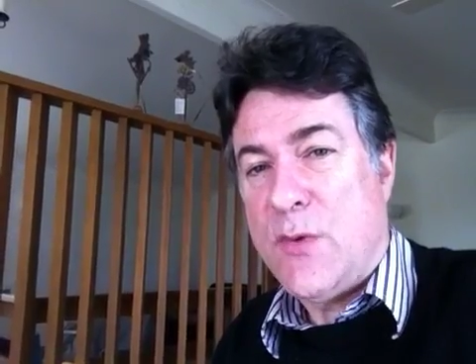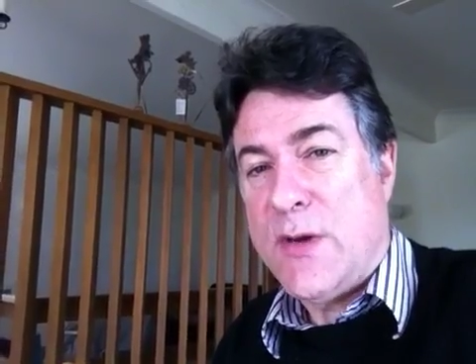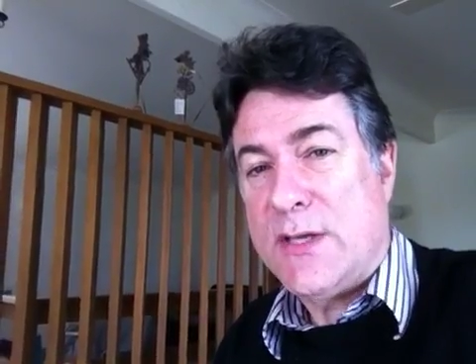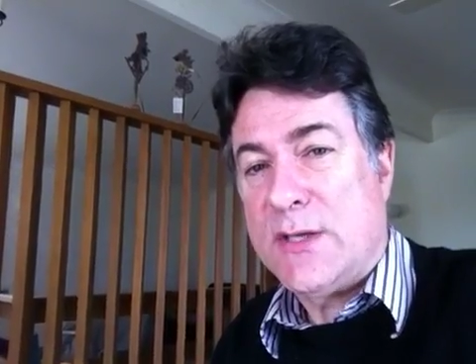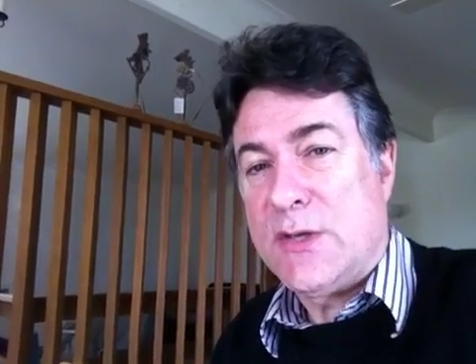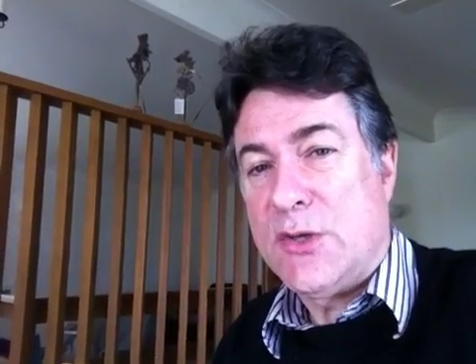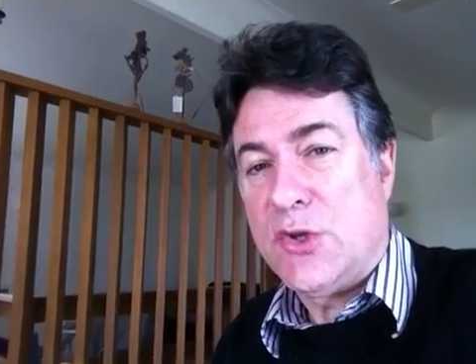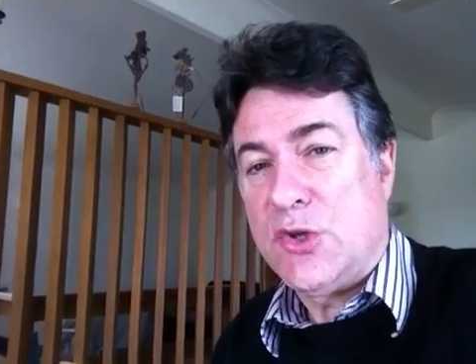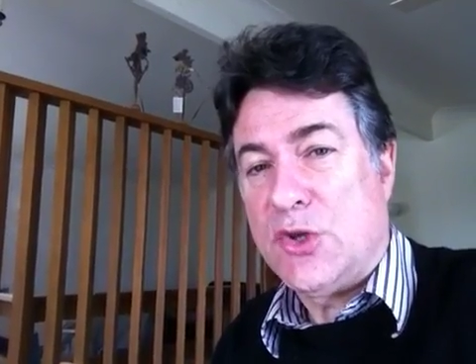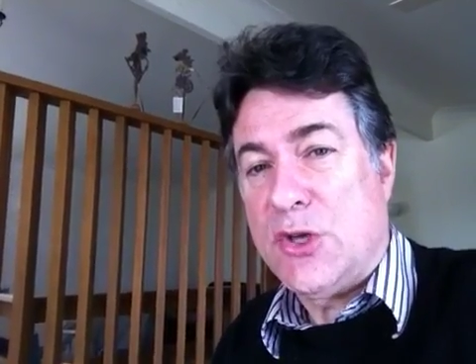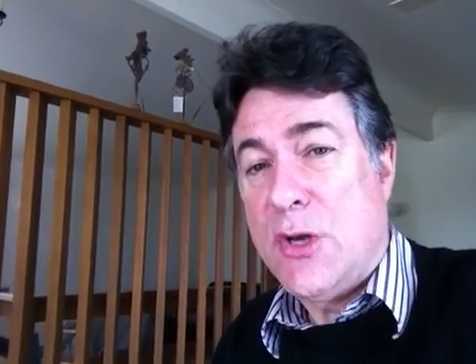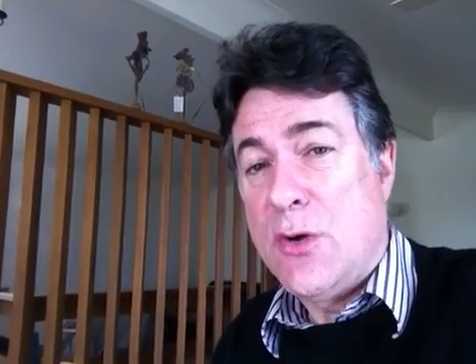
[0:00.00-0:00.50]

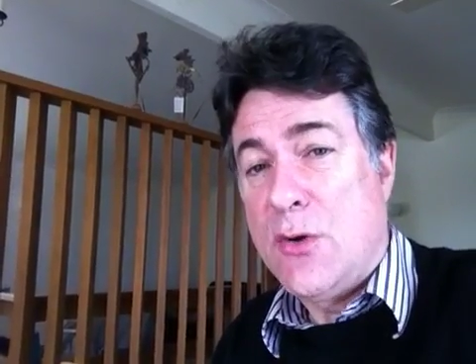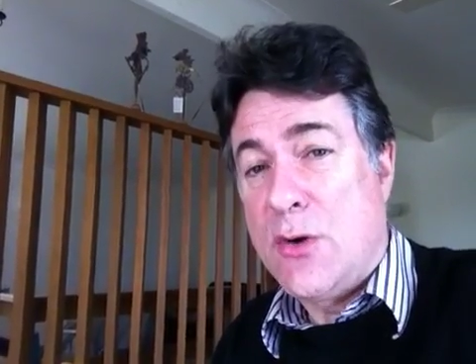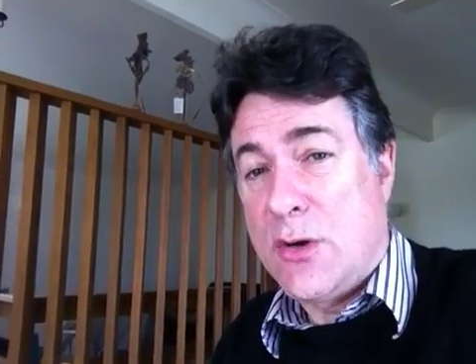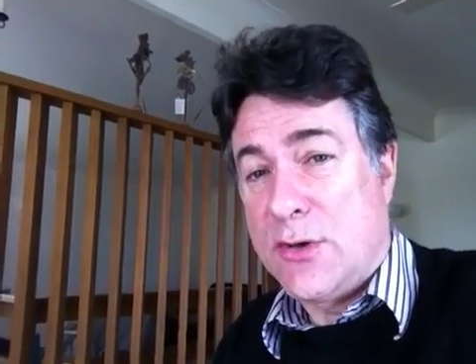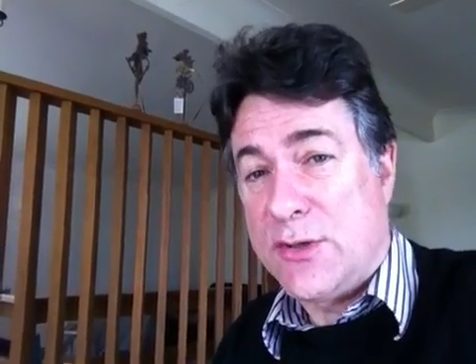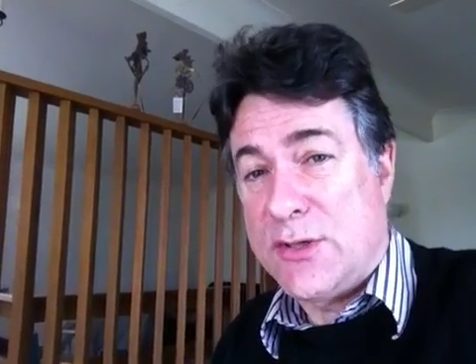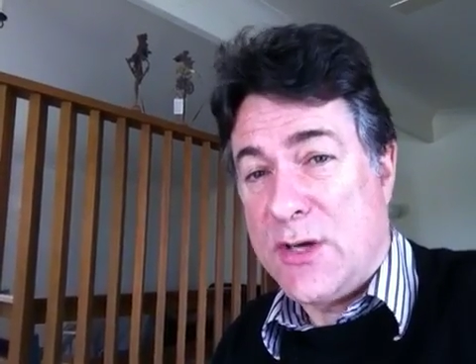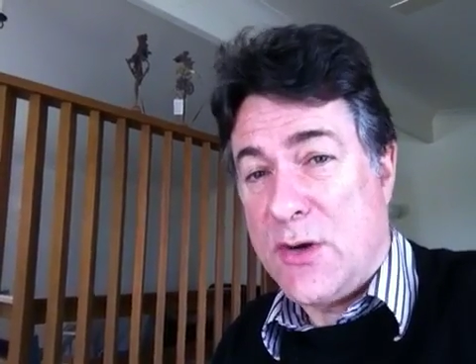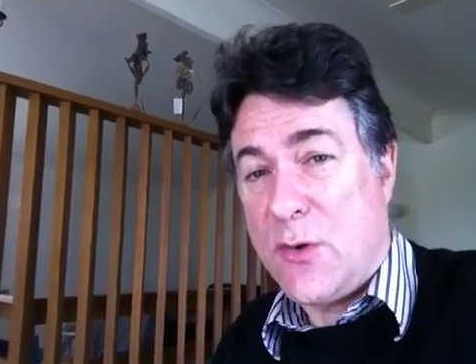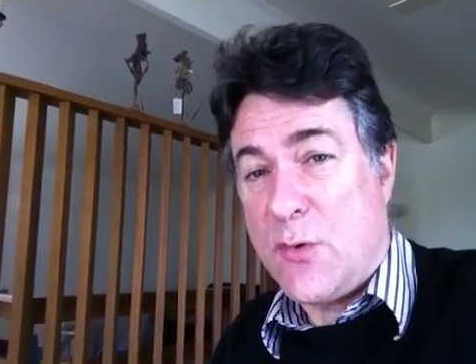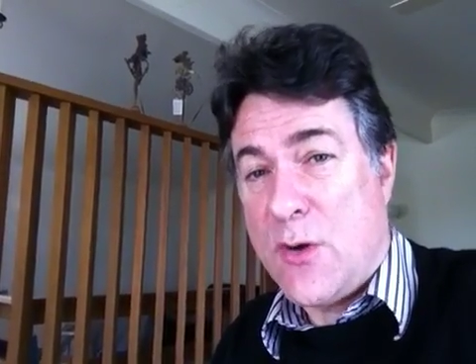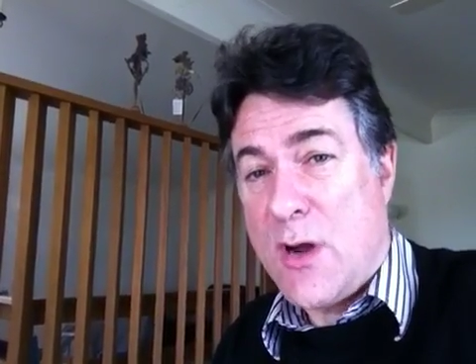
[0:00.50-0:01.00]
recent
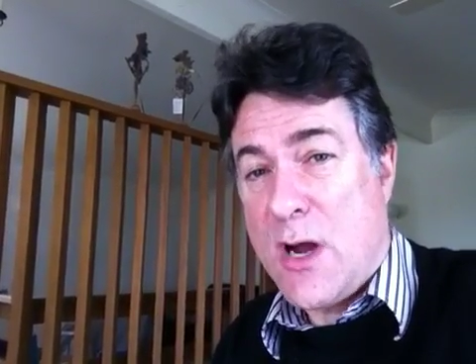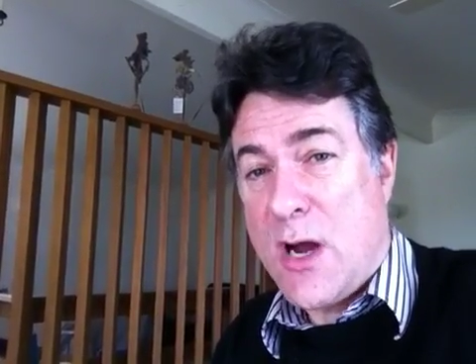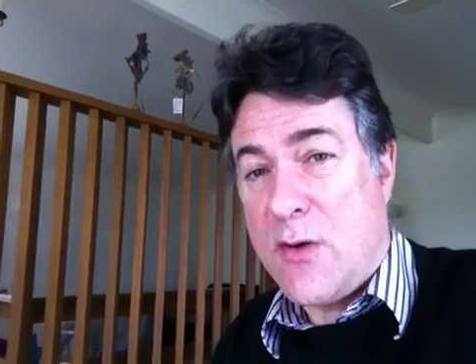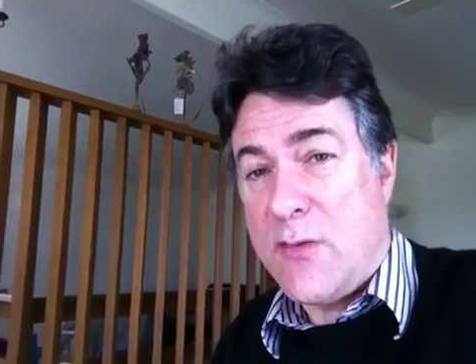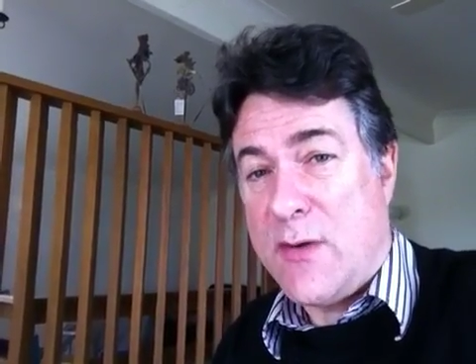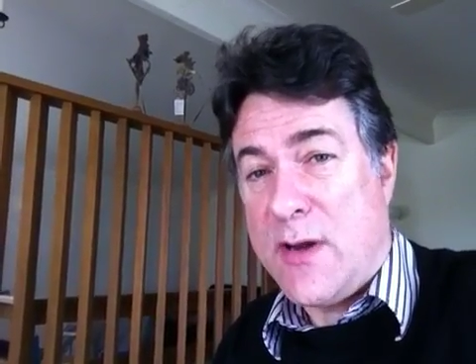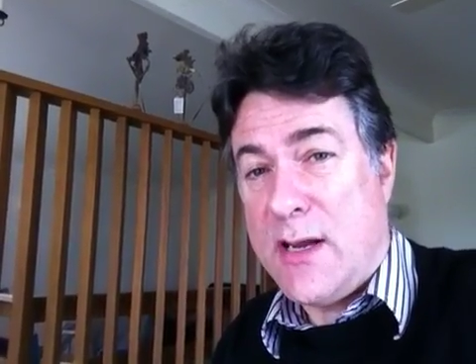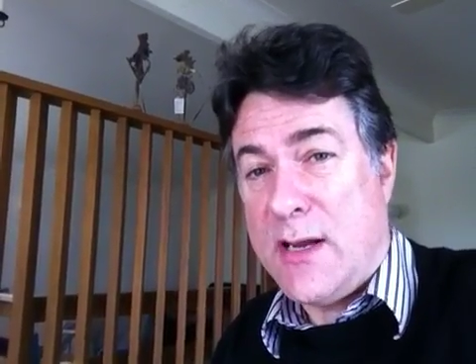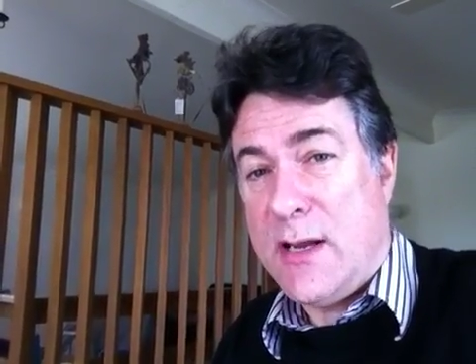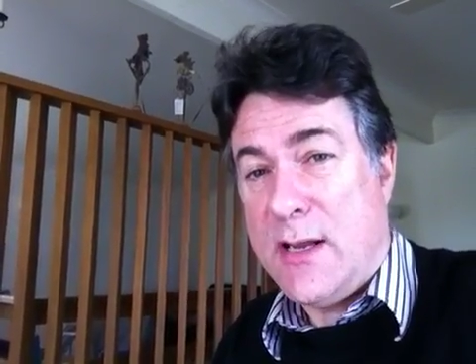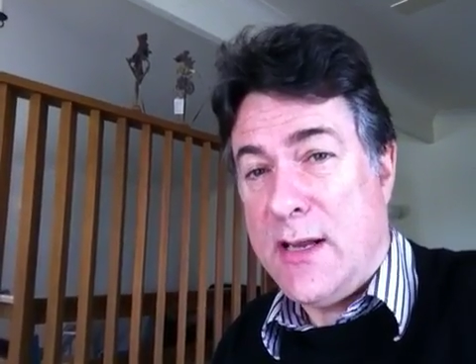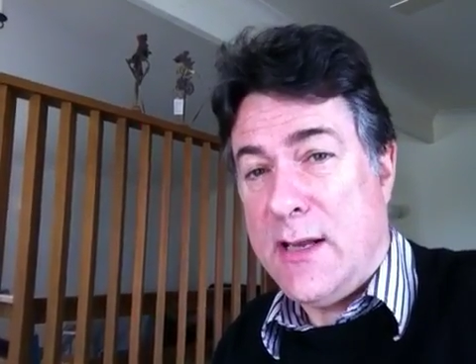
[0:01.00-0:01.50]
Chilcot
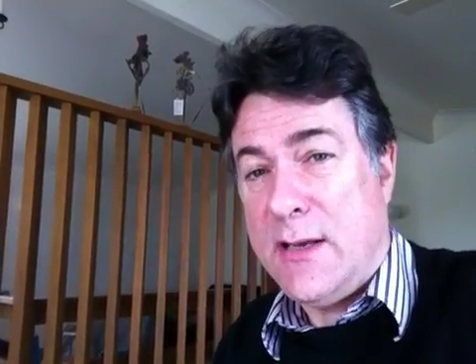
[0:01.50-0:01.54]
inquiry